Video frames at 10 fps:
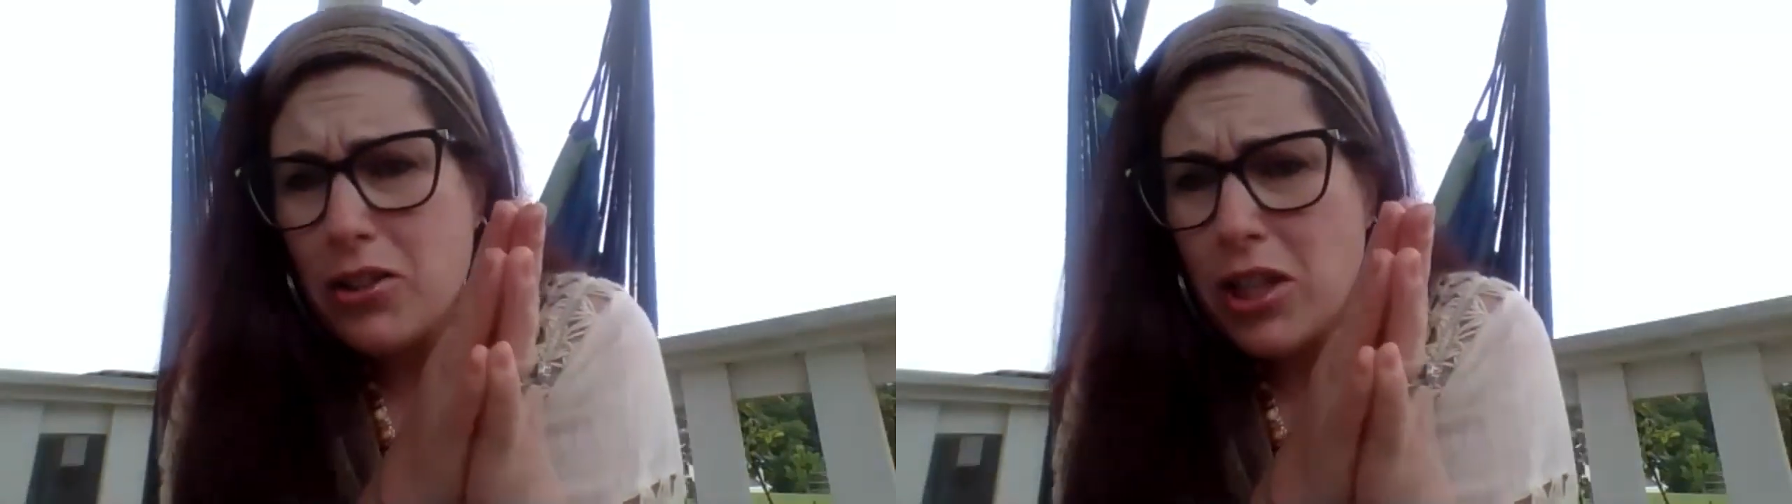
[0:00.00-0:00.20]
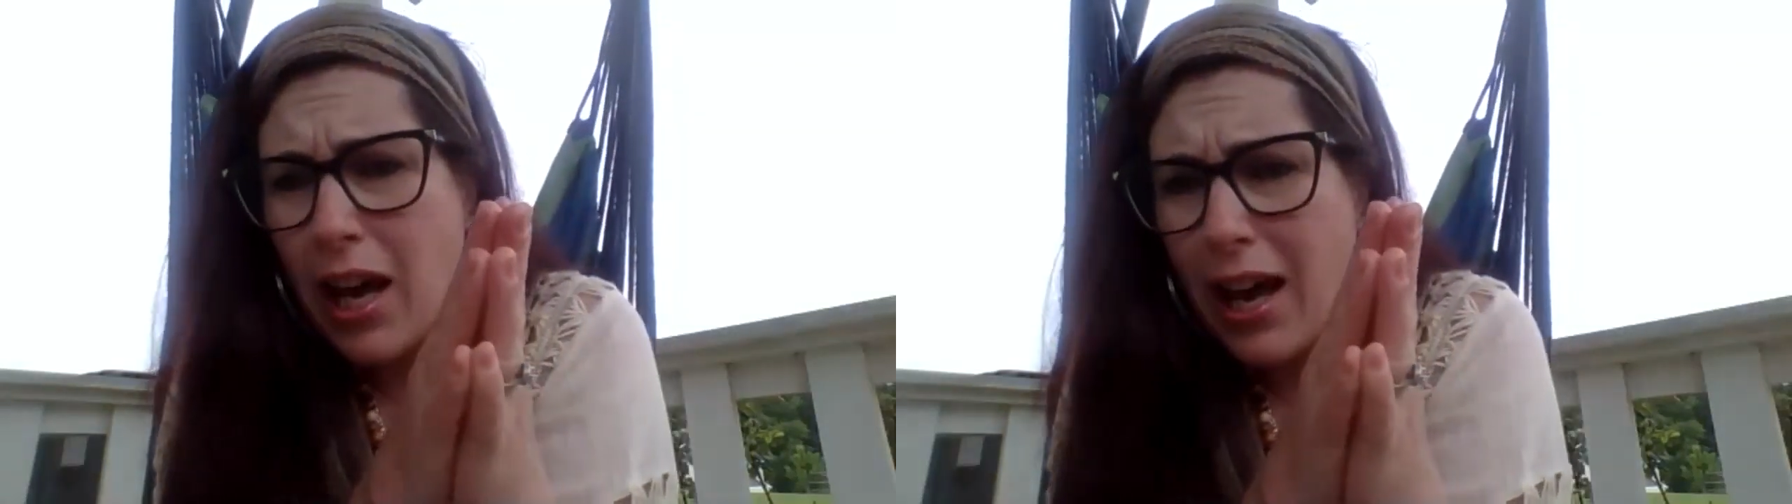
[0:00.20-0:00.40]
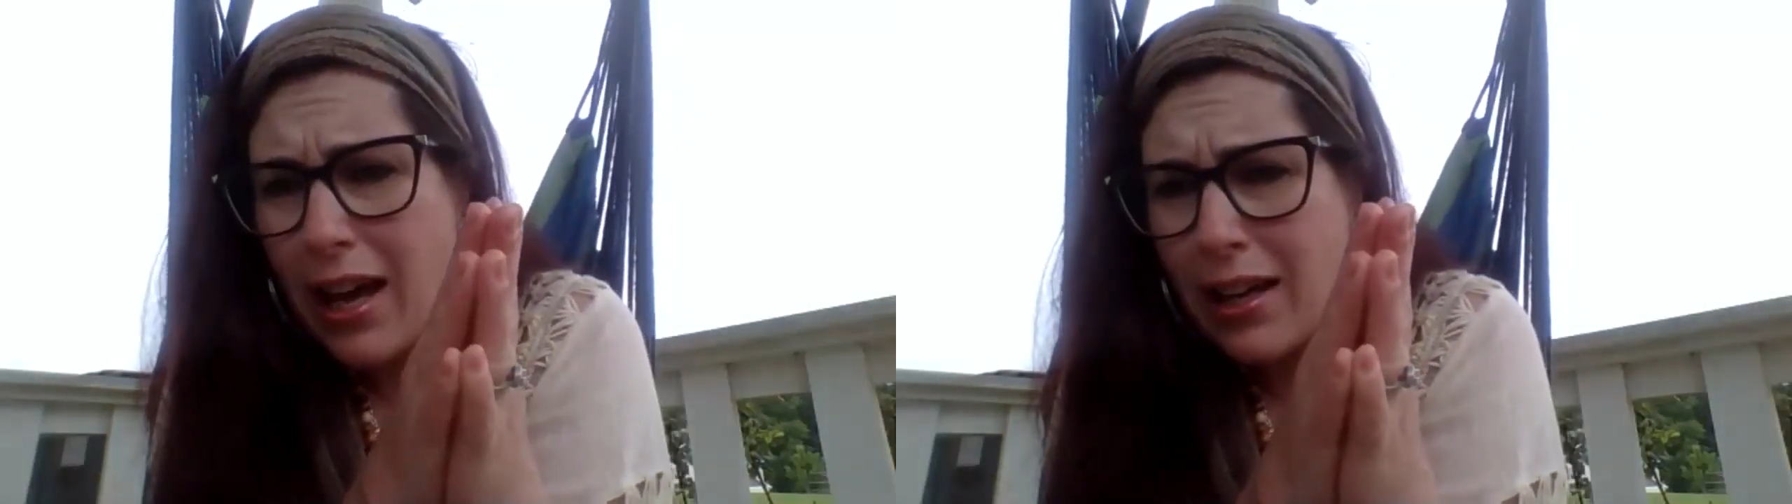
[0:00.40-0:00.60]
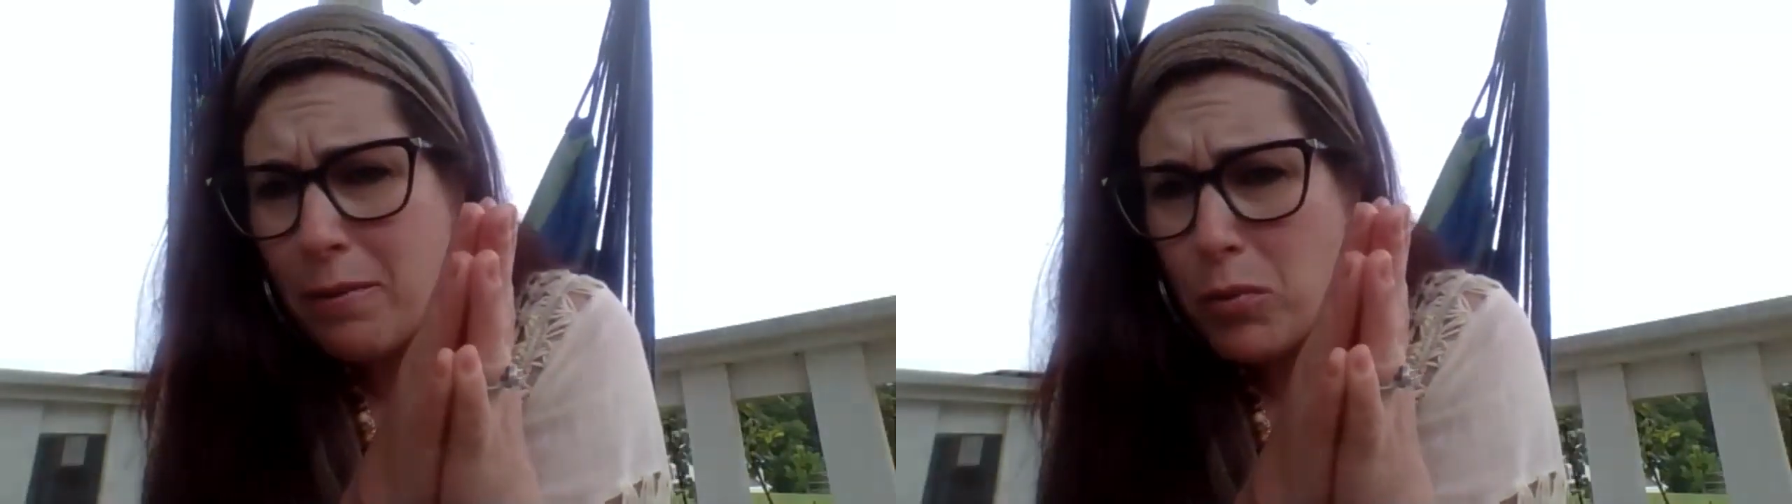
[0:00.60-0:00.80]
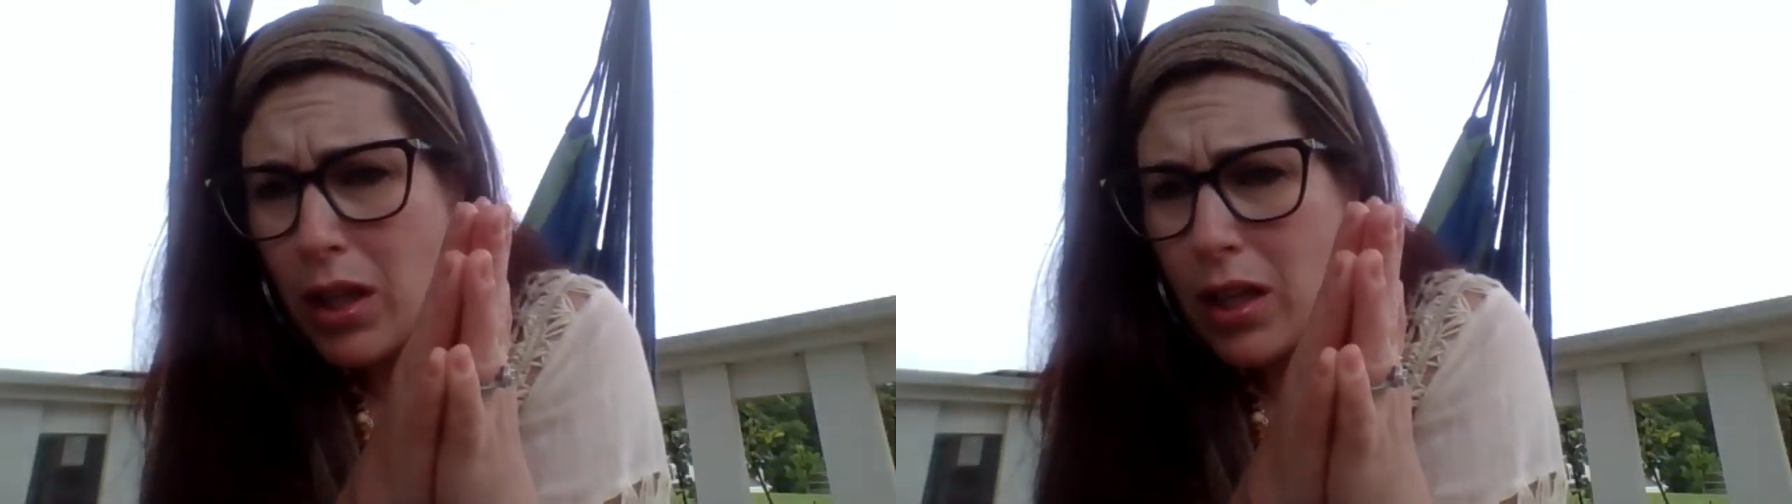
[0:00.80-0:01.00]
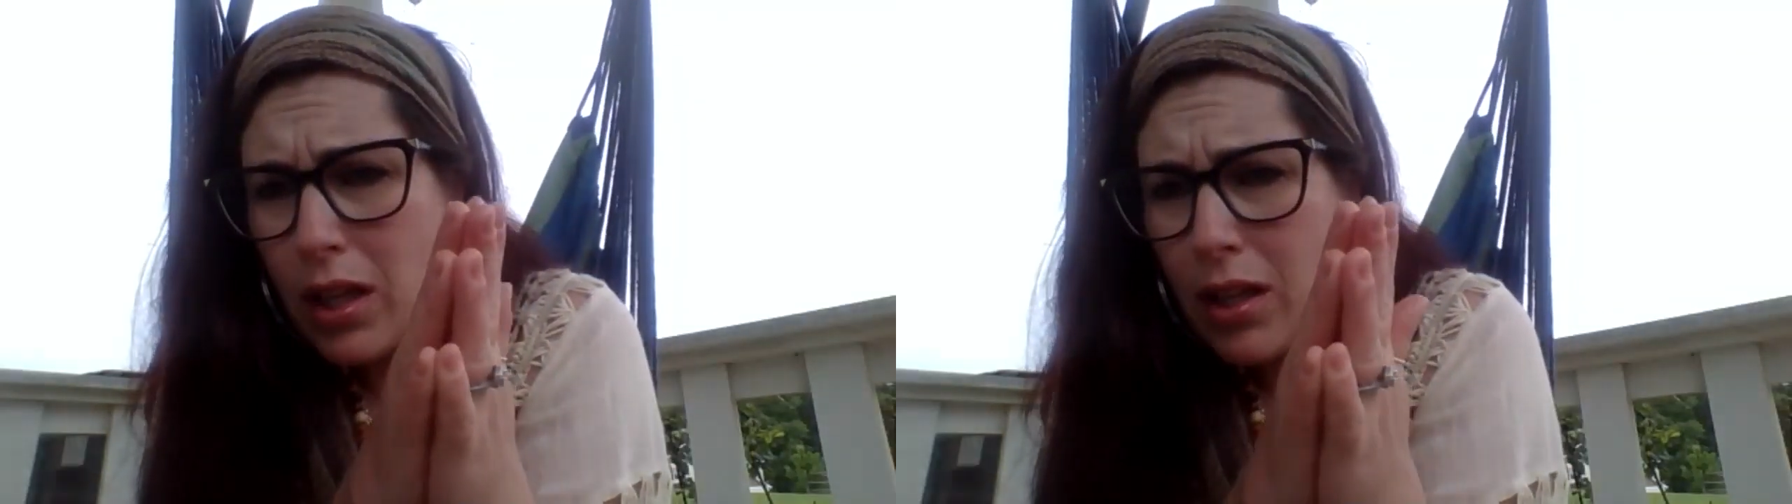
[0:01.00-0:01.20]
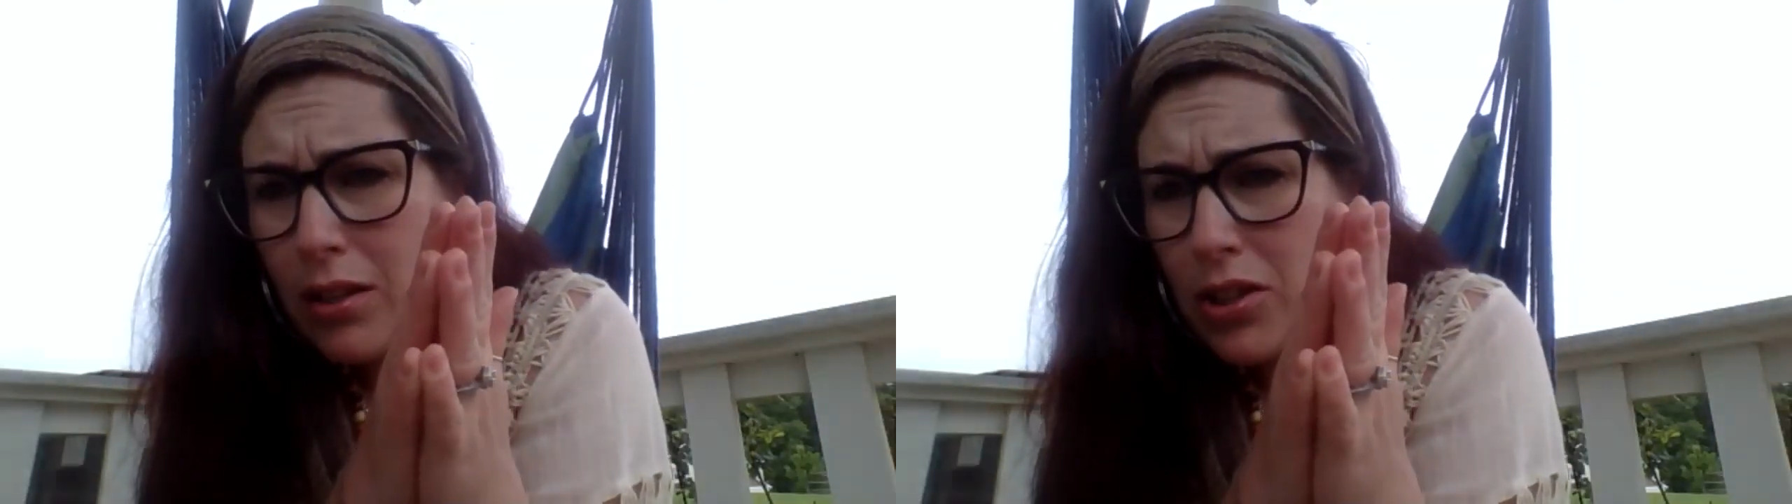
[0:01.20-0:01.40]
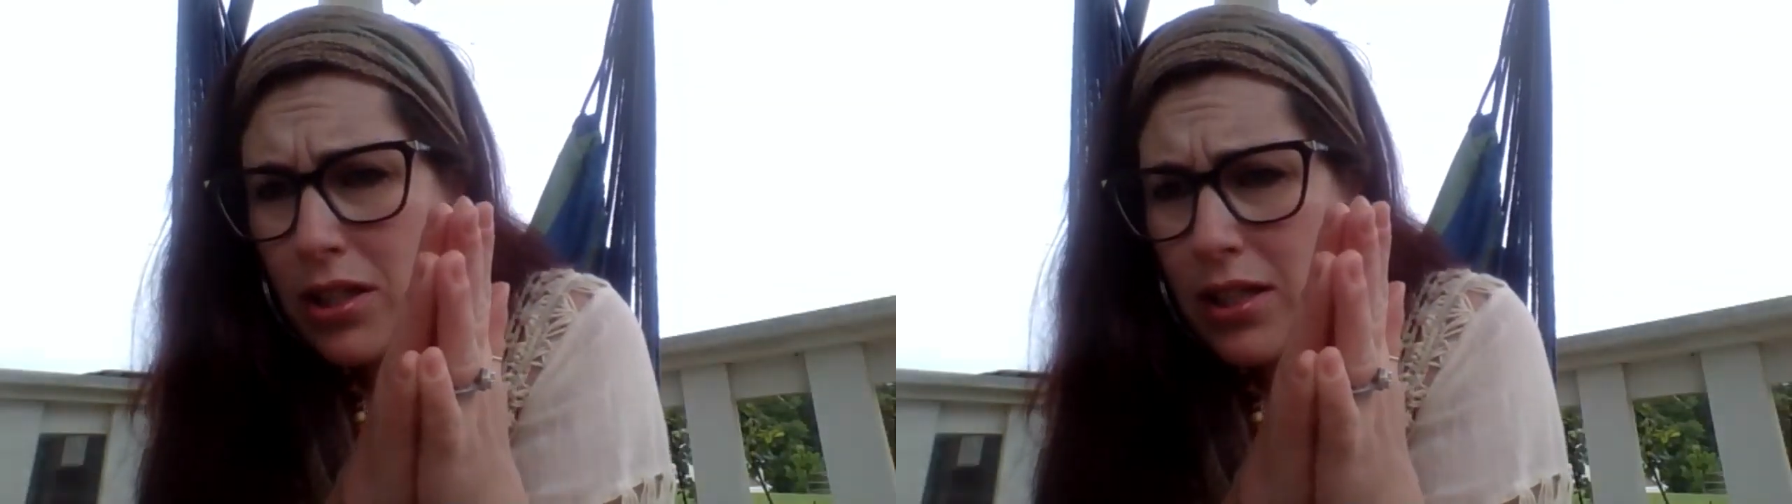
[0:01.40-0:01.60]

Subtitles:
chat, she